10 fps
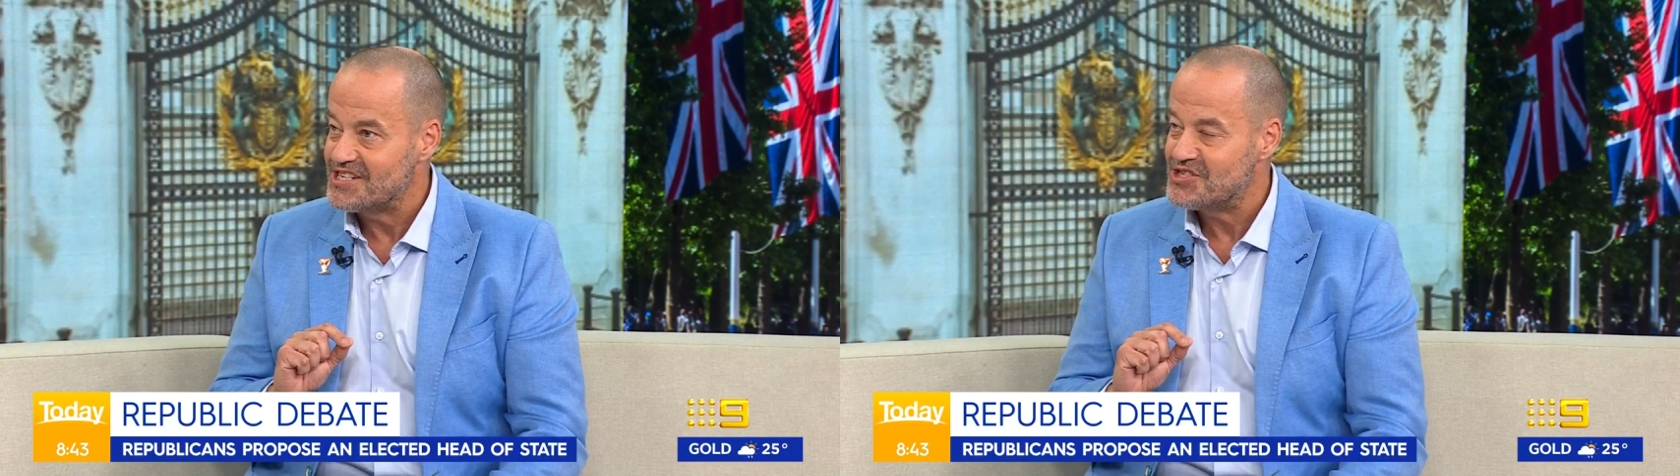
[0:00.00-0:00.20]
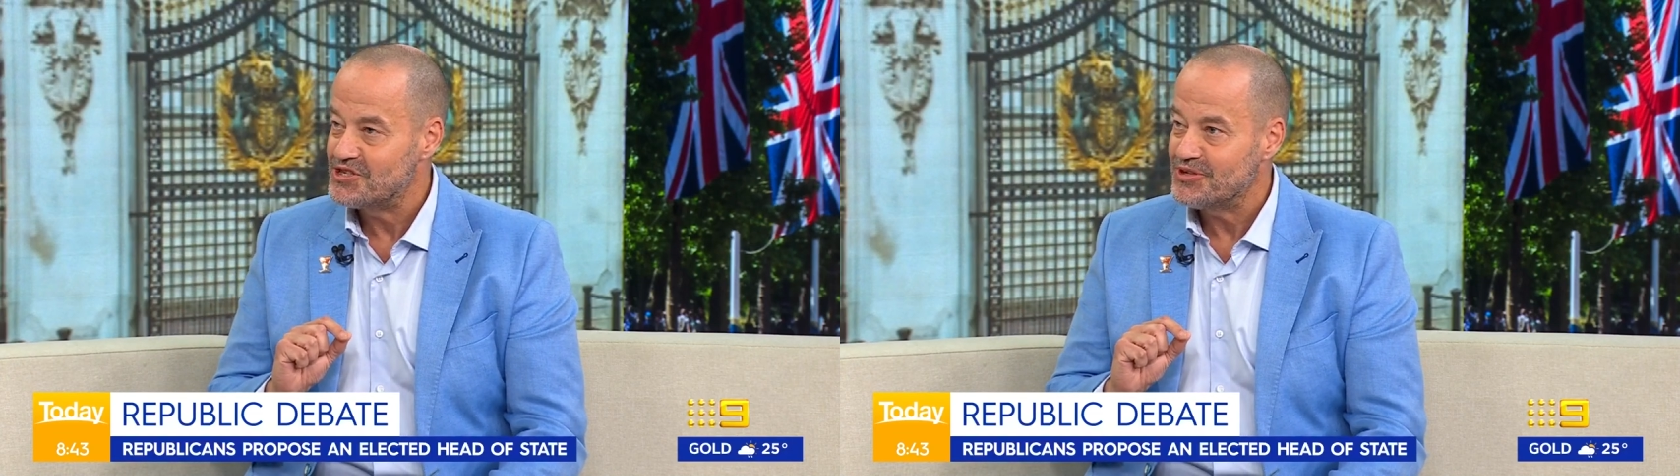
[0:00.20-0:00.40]

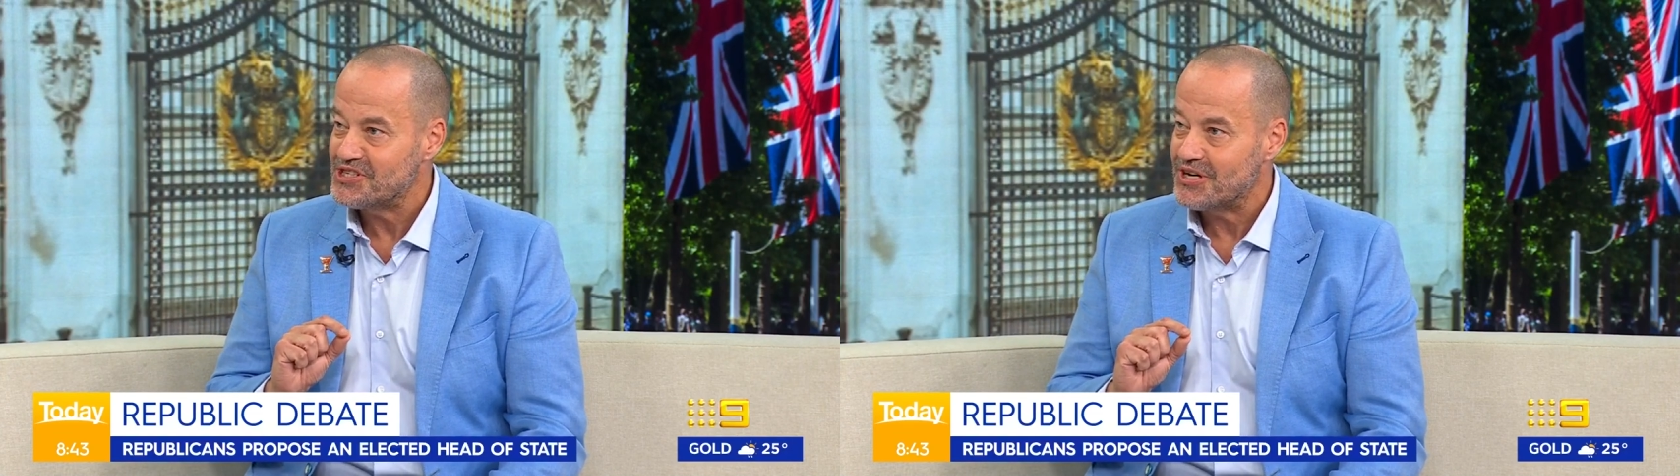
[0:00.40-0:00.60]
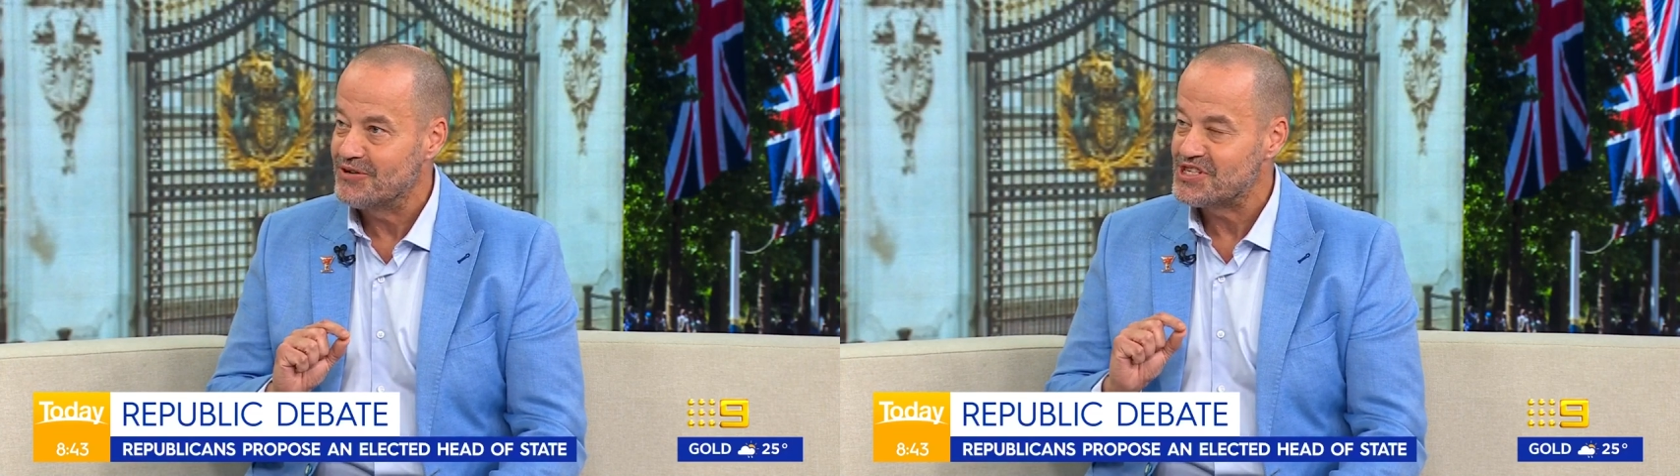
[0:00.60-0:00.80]
He's doing
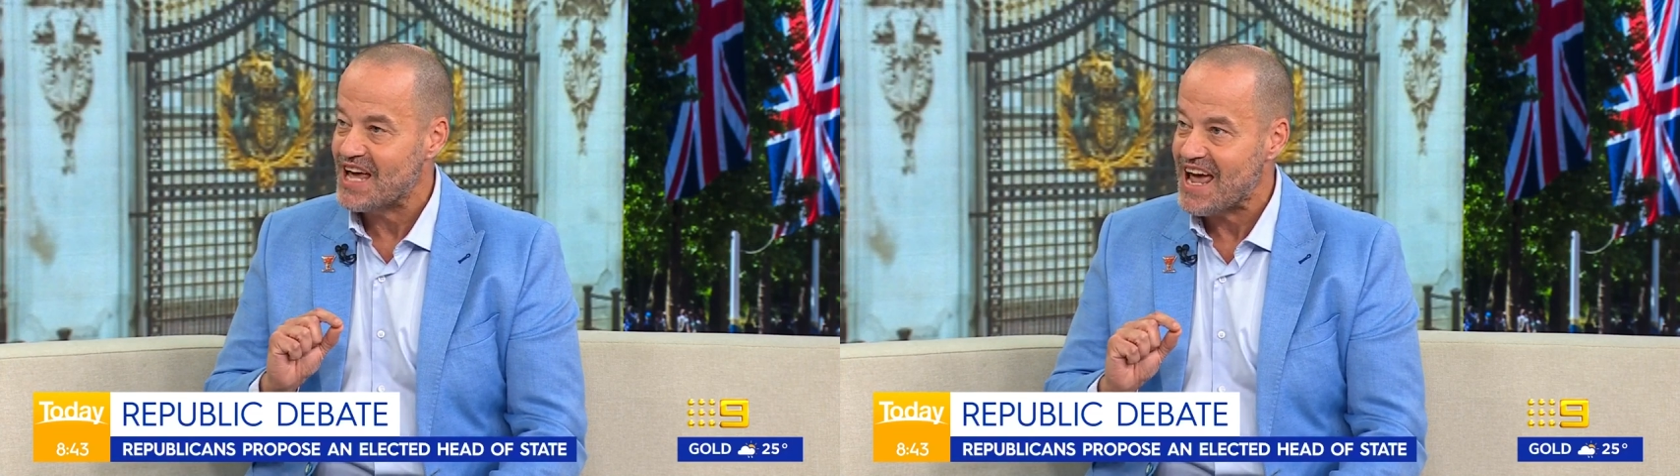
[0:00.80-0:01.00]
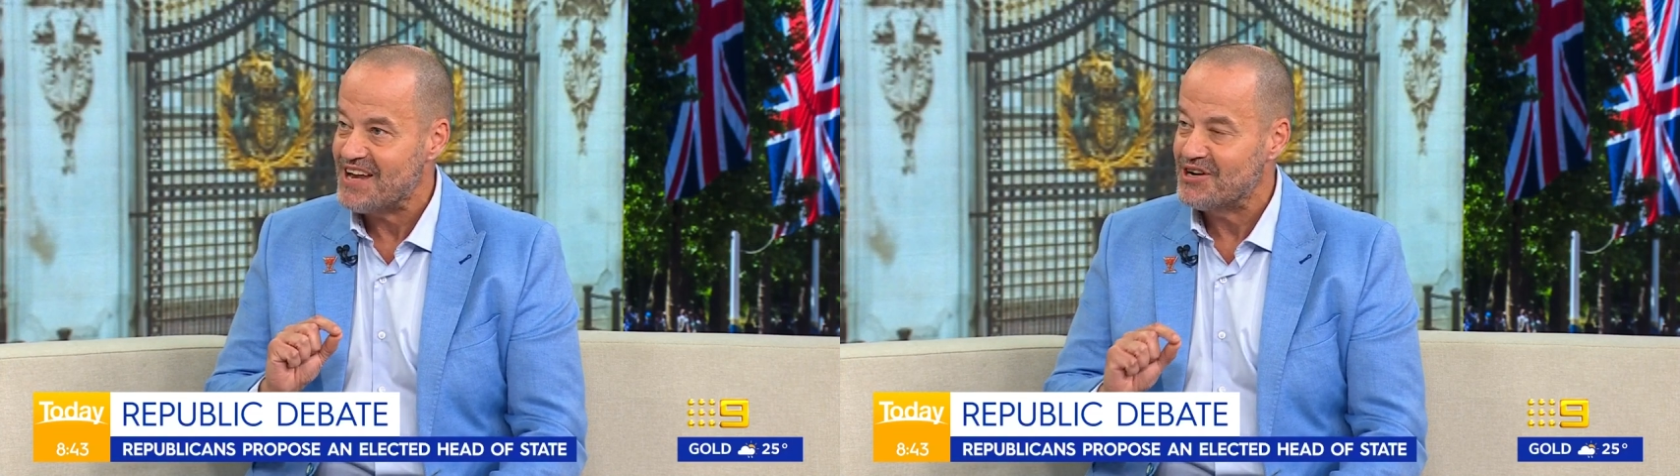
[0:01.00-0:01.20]
so as the head